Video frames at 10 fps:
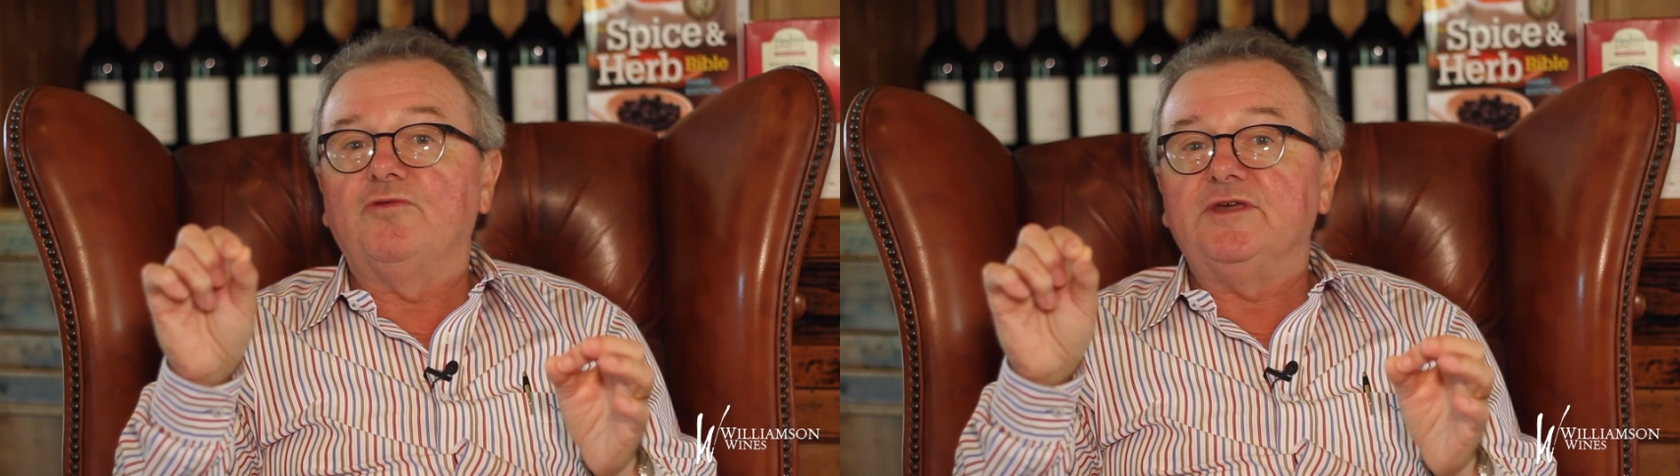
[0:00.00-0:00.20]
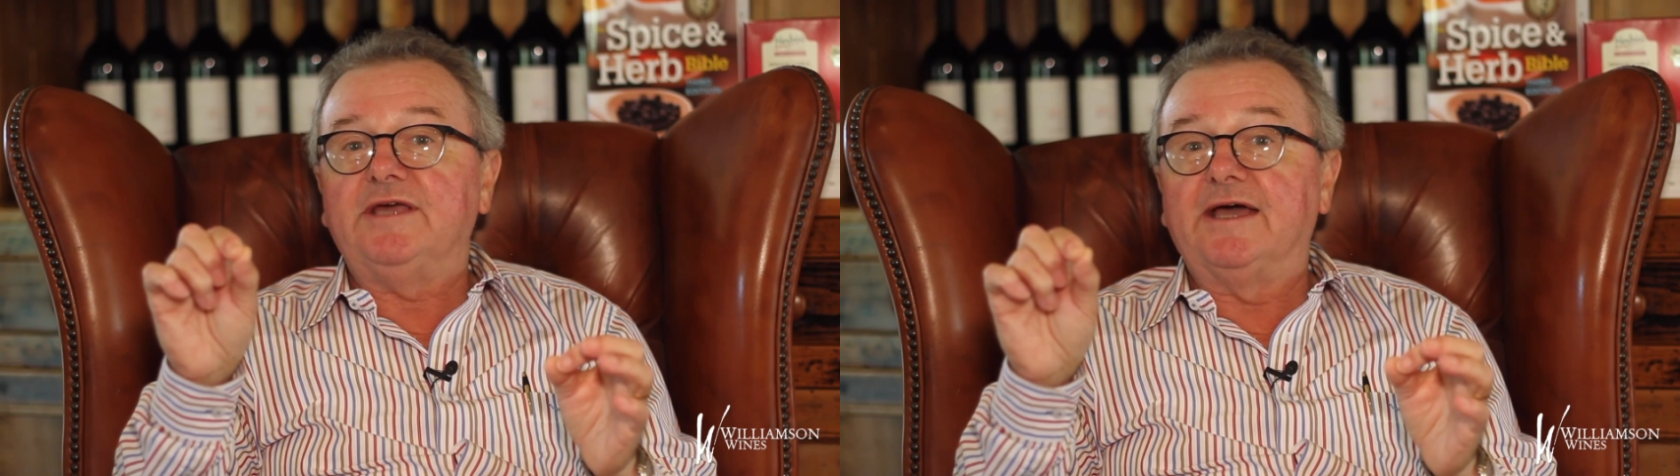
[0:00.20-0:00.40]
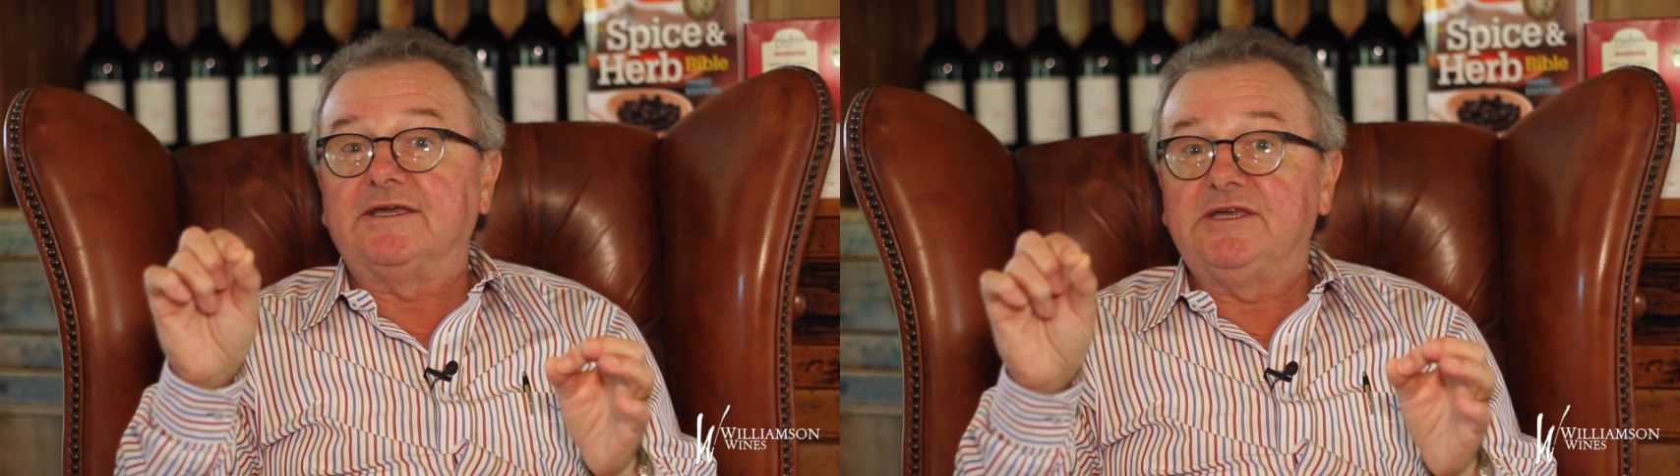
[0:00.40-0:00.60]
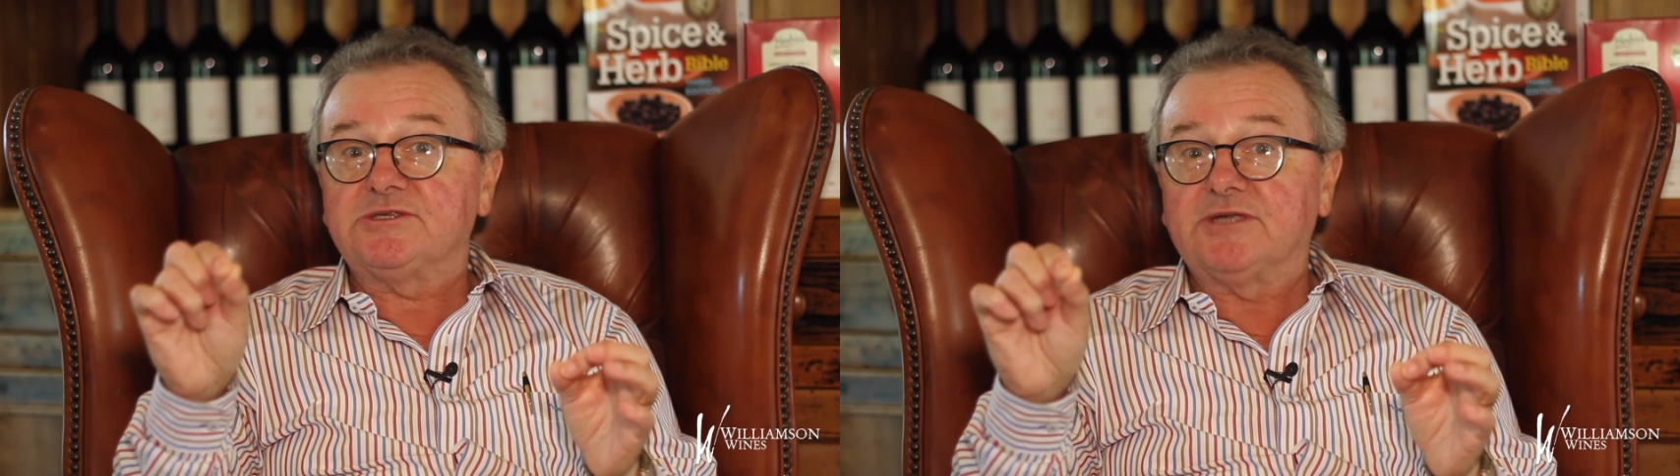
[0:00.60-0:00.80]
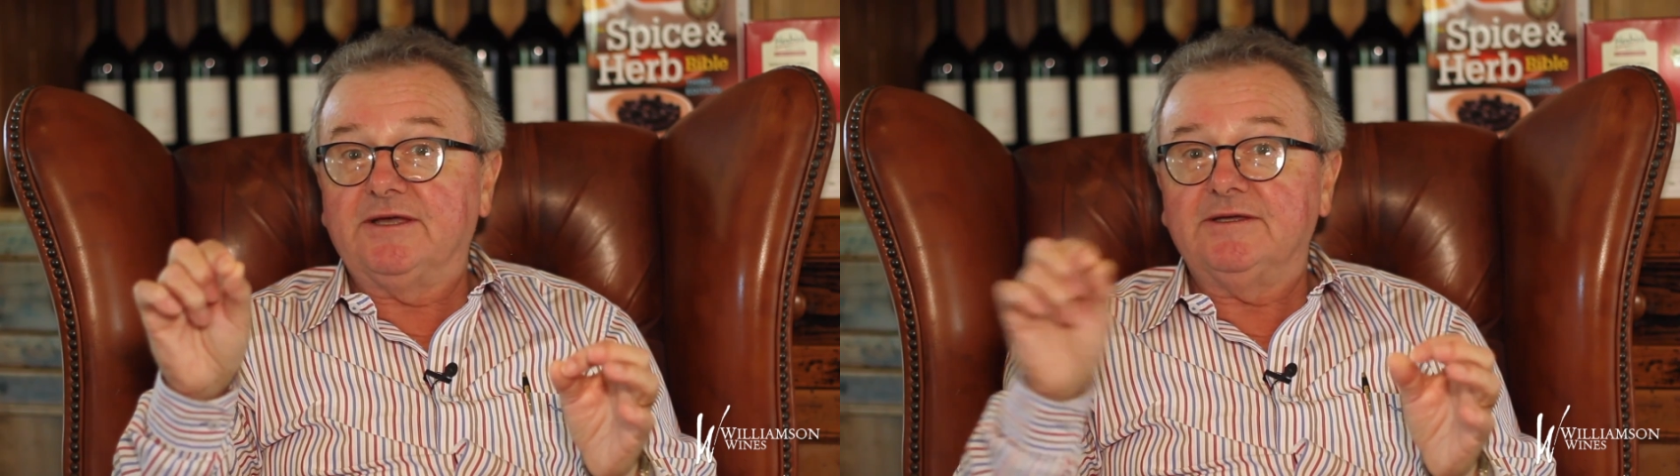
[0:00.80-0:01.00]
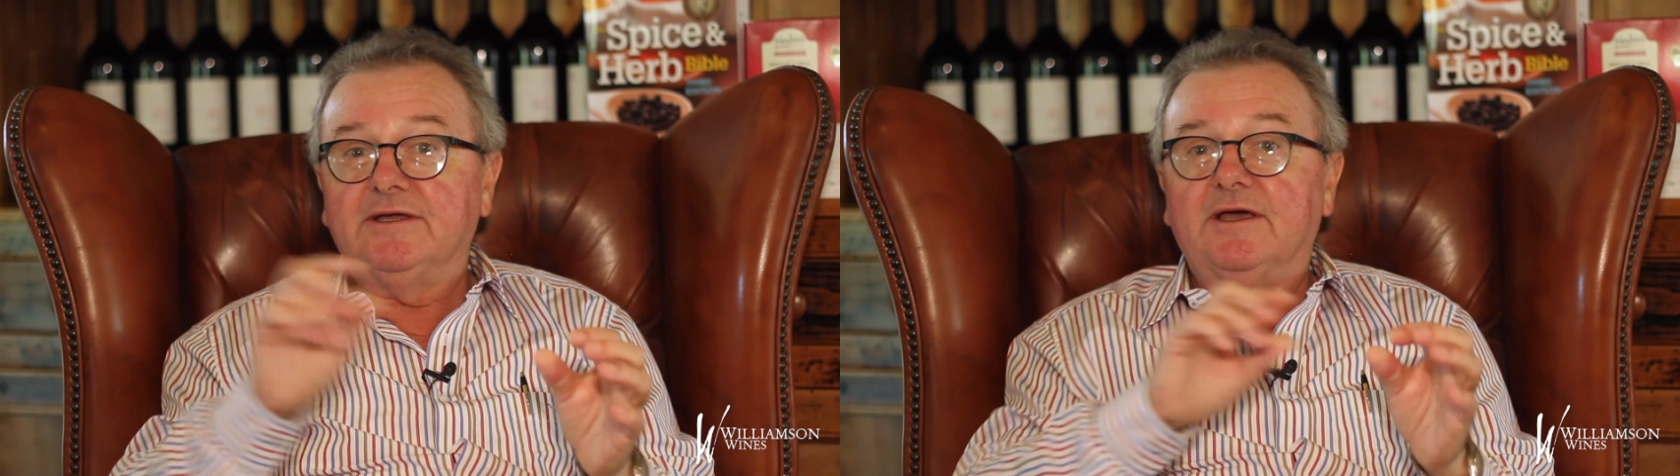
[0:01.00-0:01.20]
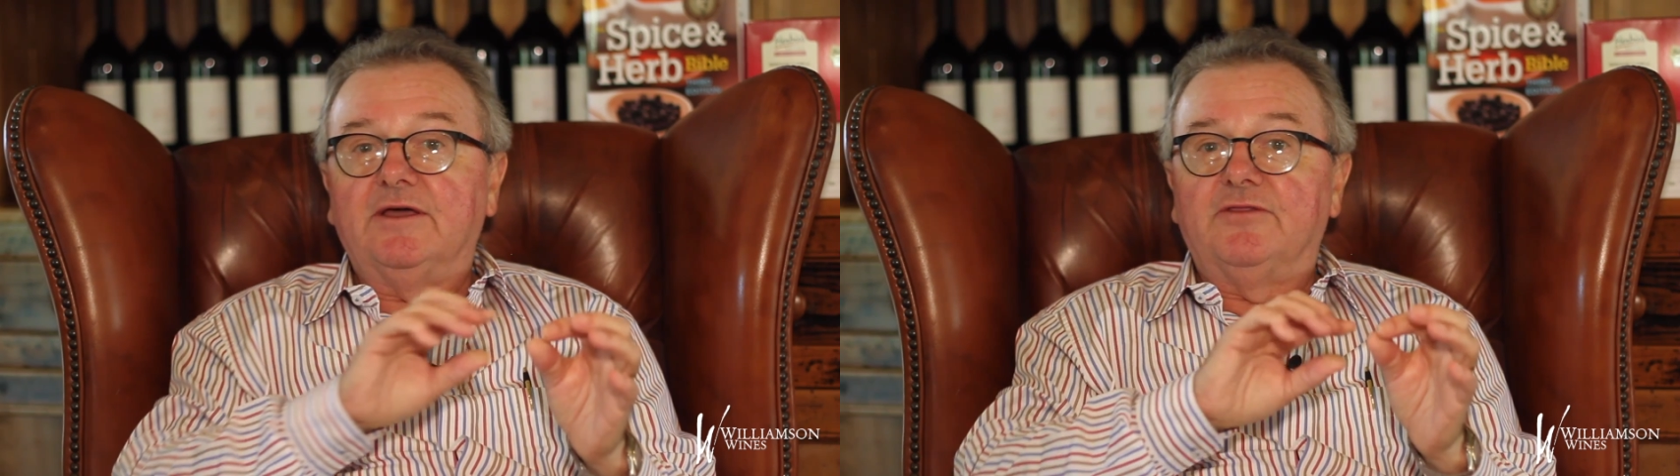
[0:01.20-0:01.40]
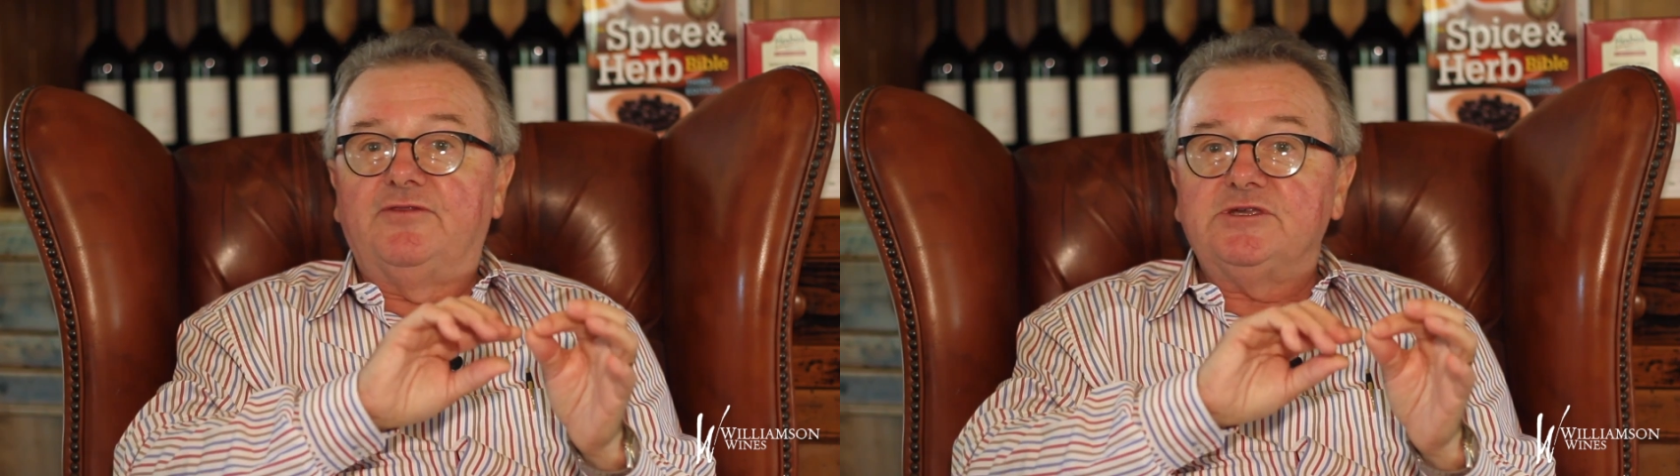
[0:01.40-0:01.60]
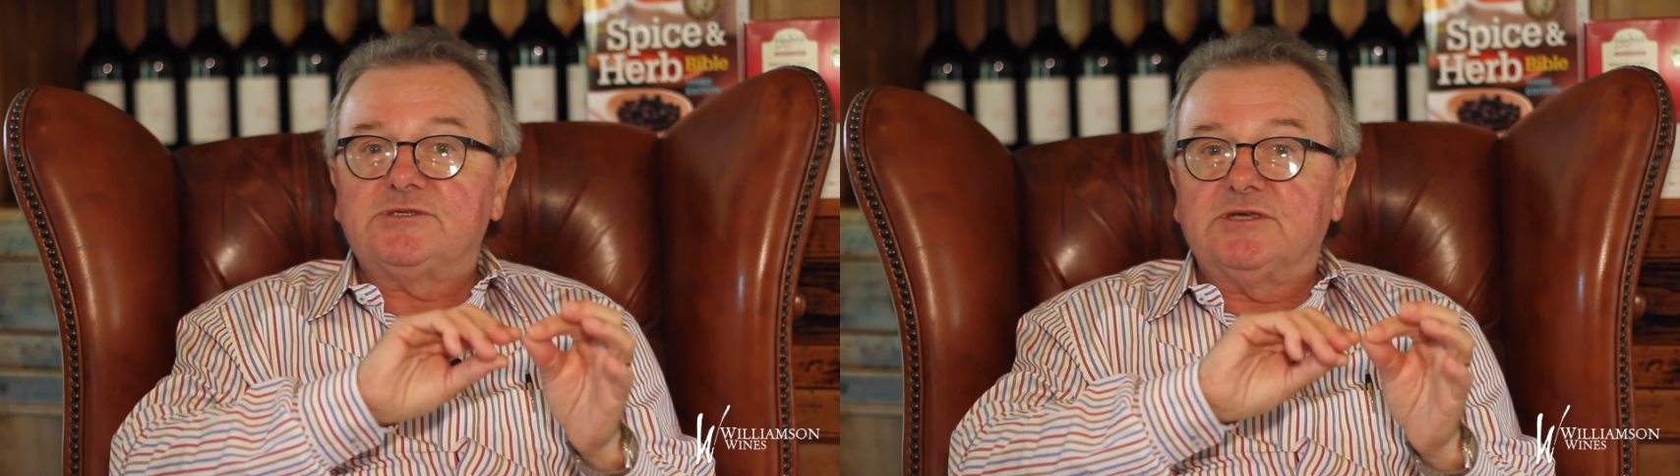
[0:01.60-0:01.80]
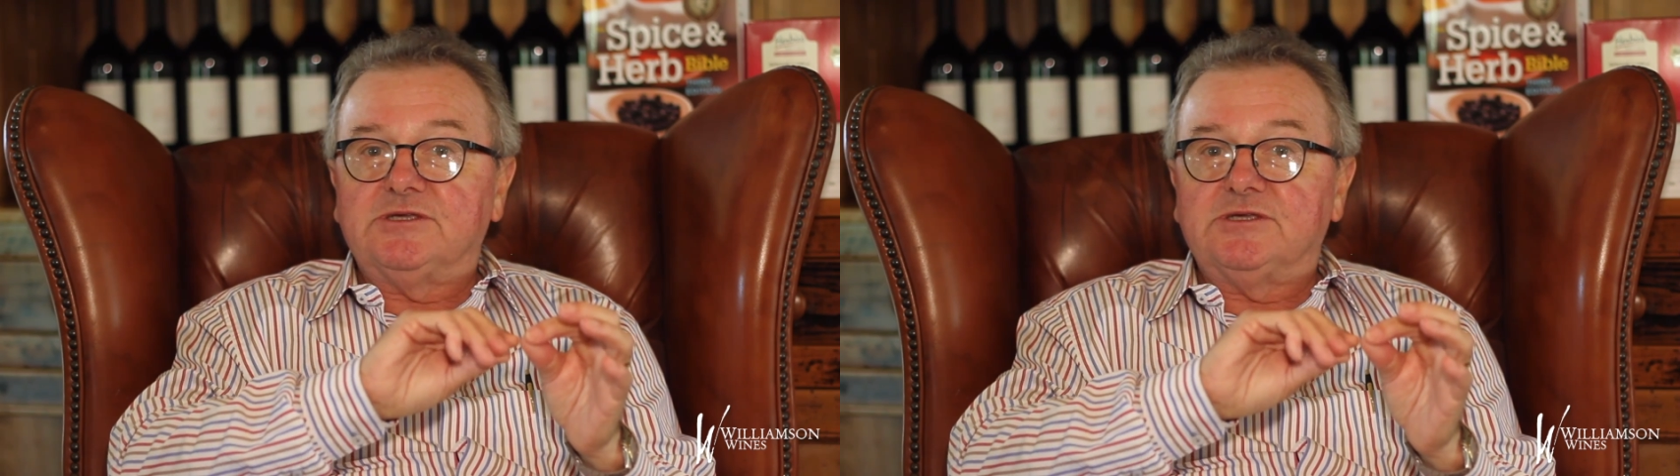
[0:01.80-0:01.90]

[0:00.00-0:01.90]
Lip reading: the agissa, this